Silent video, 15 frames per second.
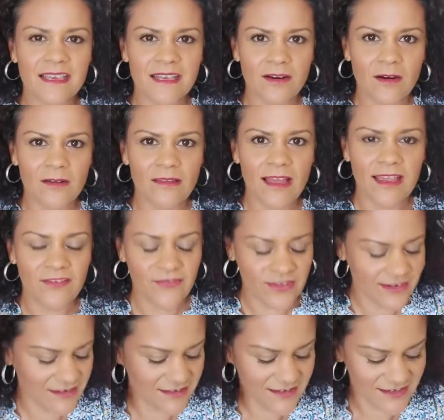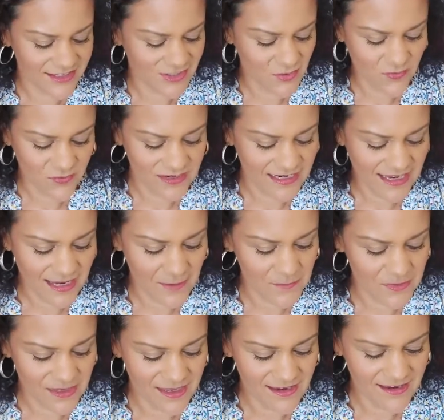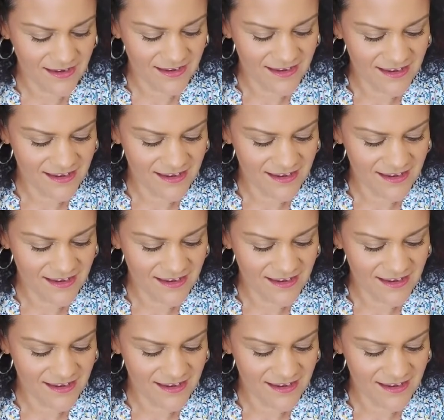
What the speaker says: in our life. And it's so funny, I'm being,